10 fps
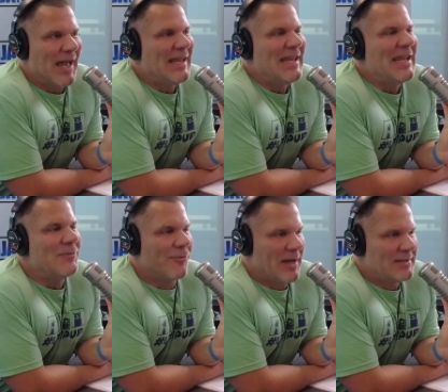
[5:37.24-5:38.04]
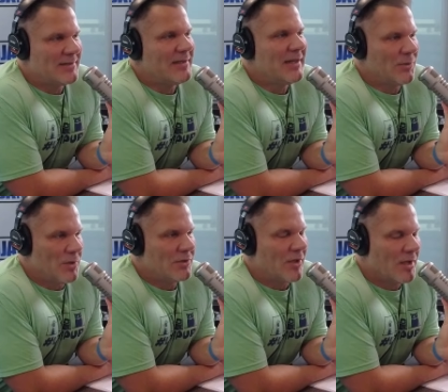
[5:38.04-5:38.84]
I eat frantically, like
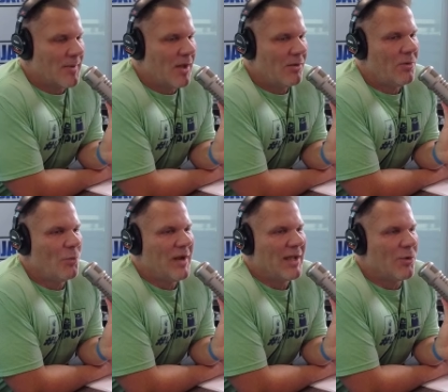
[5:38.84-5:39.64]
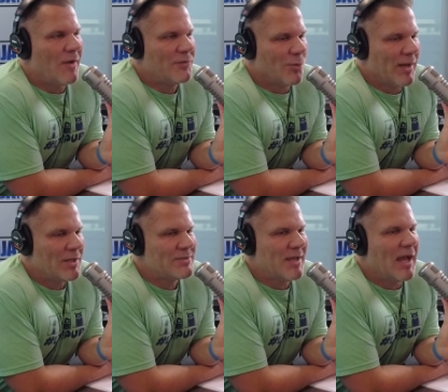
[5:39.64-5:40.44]
what you're talking about, when I go off the
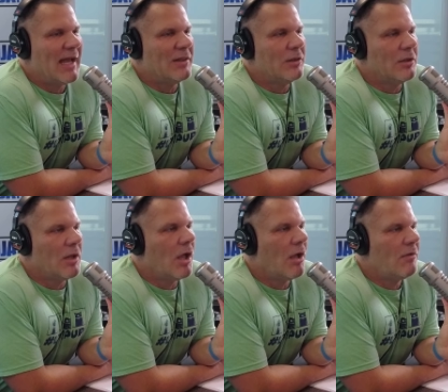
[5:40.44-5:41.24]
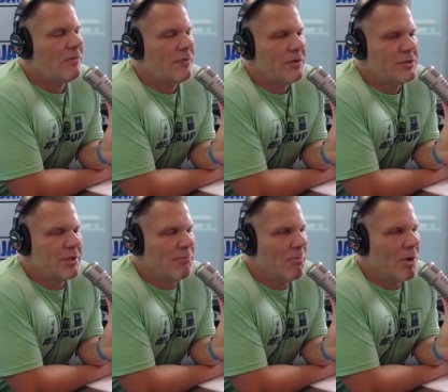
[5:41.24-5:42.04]
rails. I love
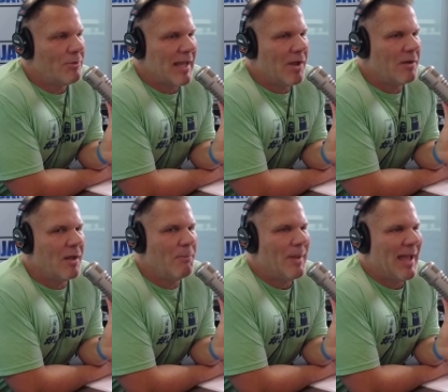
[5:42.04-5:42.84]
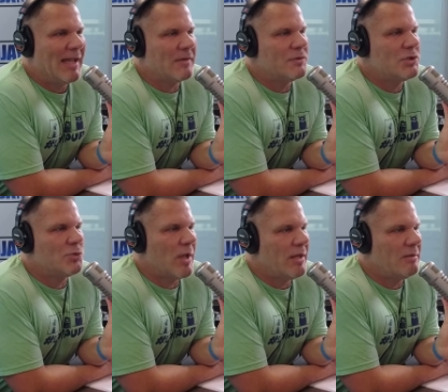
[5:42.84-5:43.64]
to mow down a bag of
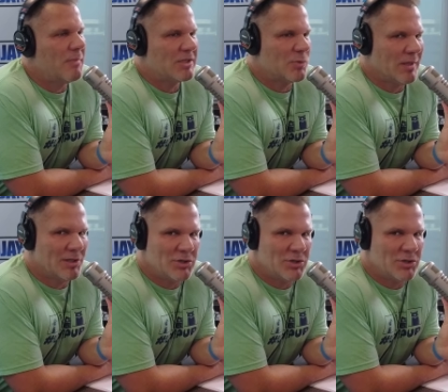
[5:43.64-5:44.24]
shredded mozzarella